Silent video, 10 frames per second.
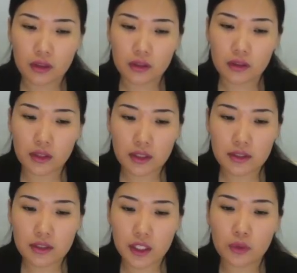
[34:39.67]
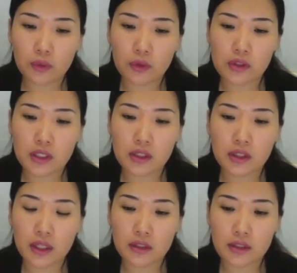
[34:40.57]
And next, keywords
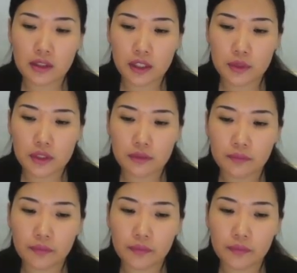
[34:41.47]
and their description.